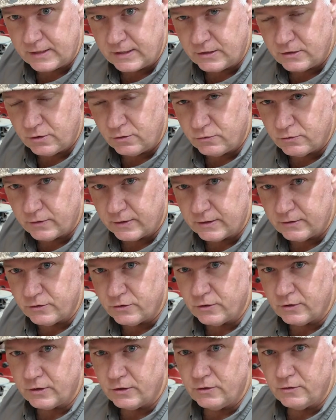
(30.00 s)
need 2 drills.
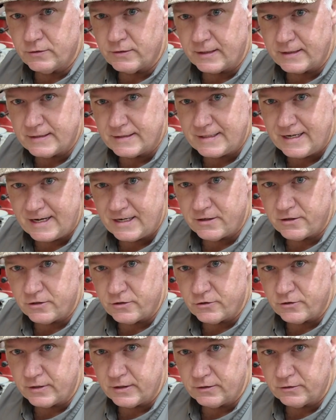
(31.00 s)
You can use a
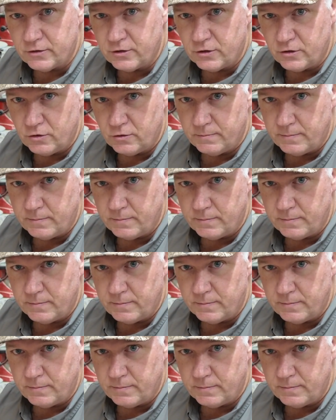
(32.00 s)
standard drill to do